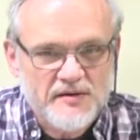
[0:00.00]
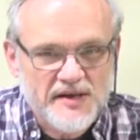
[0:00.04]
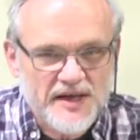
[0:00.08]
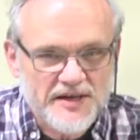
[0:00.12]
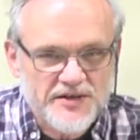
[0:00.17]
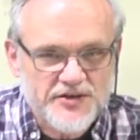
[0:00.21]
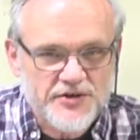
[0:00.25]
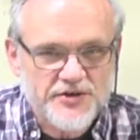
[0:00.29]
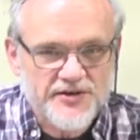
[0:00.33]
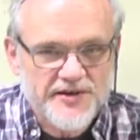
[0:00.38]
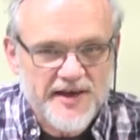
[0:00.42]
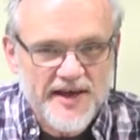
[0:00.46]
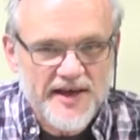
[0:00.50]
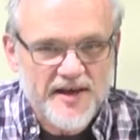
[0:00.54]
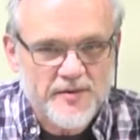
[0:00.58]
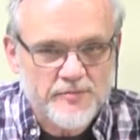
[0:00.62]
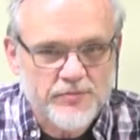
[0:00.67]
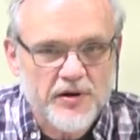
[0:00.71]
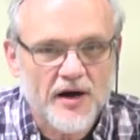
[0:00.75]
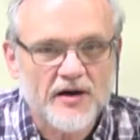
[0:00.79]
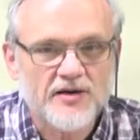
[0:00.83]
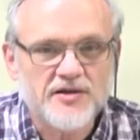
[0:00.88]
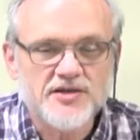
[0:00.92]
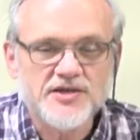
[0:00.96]
get your
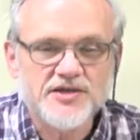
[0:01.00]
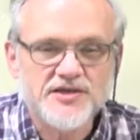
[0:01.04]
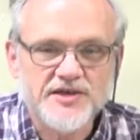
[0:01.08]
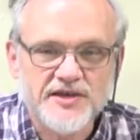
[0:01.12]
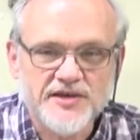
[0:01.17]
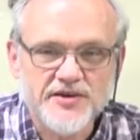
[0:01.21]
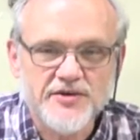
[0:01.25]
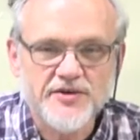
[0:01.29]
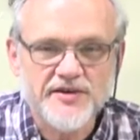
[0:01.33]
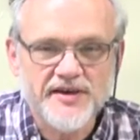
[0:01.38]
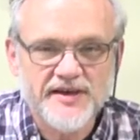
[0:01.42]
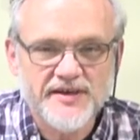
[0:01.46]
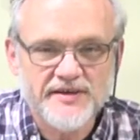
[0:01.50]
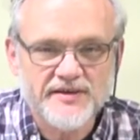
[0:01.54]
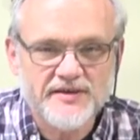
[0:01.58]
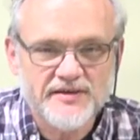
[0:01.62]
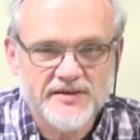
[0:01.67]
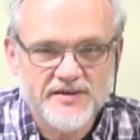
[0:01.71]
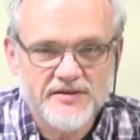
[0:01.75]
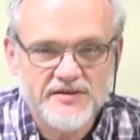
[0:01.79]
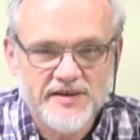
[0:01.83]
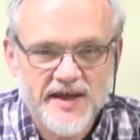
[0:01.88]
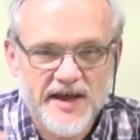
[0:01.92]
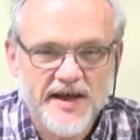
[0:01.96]
ticket punched and you get
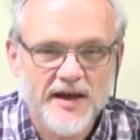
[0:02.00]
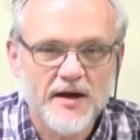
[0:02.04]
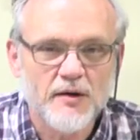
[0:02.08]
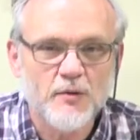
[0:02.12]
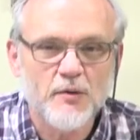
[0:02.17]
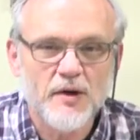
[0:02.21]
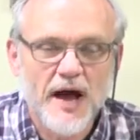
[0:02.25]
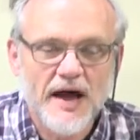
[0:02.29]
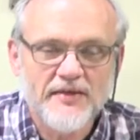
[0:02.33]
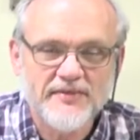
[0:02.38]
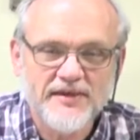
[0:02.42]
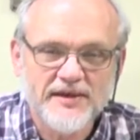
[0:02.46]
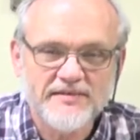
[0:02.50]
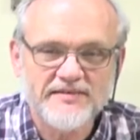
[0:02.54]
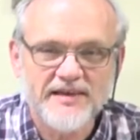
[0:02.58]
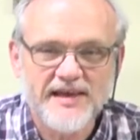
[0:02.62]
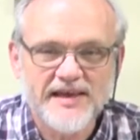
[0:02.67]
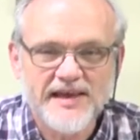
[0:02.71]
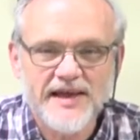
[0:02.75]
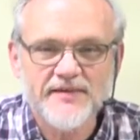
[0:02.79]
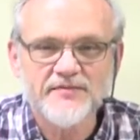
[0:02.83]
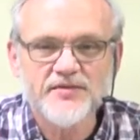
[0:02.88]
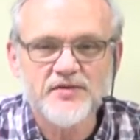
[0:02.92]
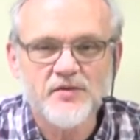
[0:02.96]
you take a I think
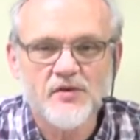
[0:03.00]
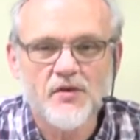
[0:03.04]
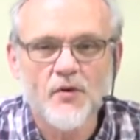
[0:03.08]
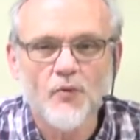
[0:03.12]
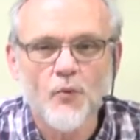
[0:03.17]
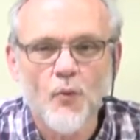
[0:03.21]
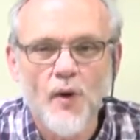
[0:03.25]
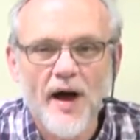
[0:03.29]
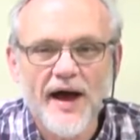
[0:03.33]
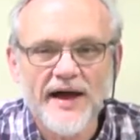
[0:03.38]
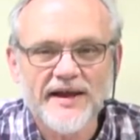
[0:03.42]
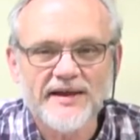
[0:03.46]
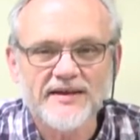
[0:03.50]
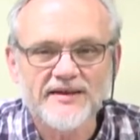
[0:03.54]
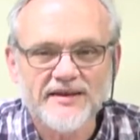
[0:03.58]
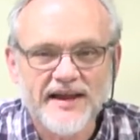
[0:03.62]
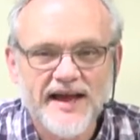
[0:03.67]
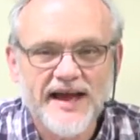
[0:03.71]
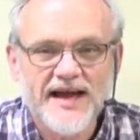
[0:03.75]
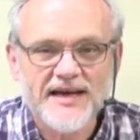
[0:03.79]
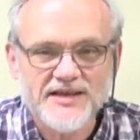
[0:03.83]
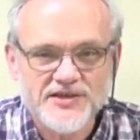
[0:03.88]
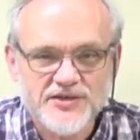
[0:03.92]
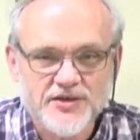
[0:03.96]
they give you a wine
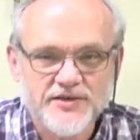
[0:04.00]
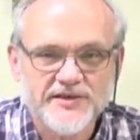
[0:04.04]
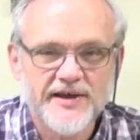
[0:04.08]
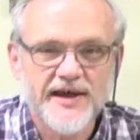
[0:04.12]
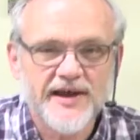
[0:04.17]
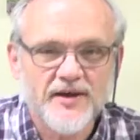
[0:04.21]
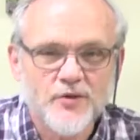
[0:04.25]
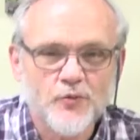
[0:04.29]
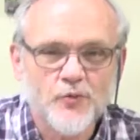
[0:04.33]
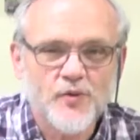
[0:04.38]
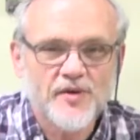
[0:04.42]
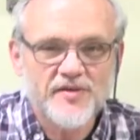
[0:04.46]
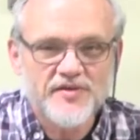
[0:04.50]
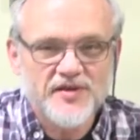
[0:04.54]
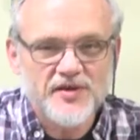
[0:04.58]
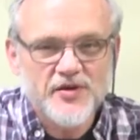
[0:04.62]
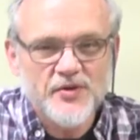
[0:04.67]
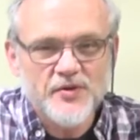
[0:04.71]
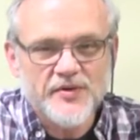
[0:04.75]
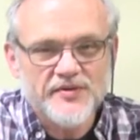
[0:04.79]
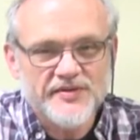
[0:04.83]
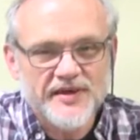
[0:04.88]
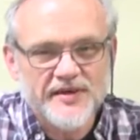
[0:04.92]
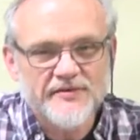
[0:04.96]
glass you take with
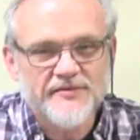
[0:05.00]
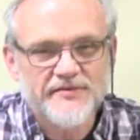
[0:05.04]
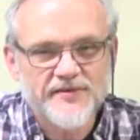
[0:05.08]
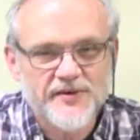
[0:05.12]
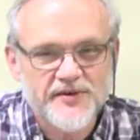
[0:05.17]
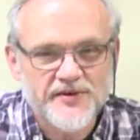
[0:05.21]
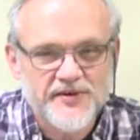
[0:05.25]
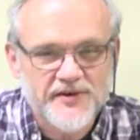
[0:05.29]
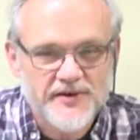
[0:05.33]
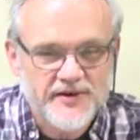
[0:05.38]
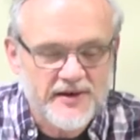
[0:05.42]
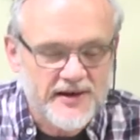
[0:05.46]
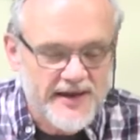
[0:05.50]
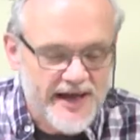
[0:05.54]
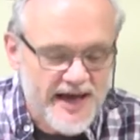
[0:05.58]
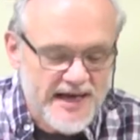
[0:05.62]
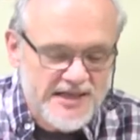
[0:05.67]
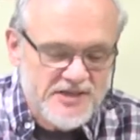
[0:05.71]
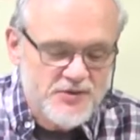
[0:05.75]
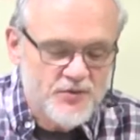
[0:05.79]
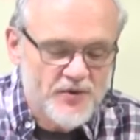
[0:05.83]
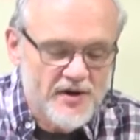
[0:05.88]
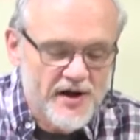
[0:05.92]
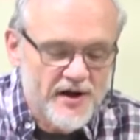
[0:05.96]
you and they fill your
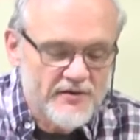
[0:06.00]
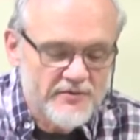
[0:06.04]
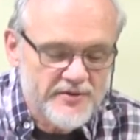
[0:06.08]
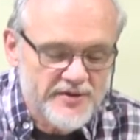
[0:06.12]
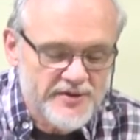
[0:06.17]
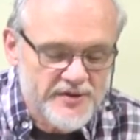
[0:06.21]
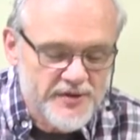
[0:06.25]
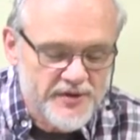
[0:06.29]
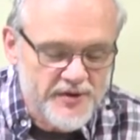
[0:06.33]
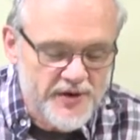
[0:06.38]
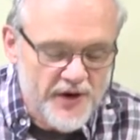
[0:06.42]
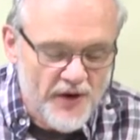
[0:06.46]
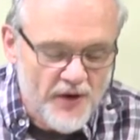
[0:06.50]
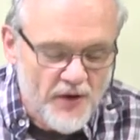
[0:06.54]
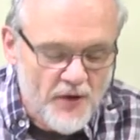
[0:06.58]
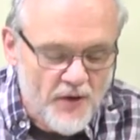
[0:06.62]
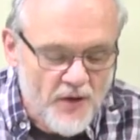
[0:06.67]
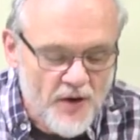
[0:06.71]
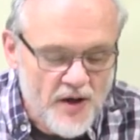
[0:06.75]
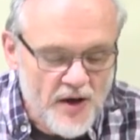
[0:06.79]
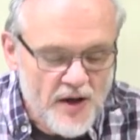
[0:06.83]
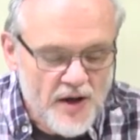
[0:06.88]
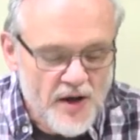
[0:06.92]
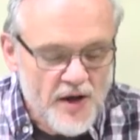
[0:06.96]
glass wherever you
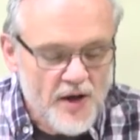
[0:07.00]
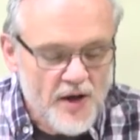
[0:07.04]
go.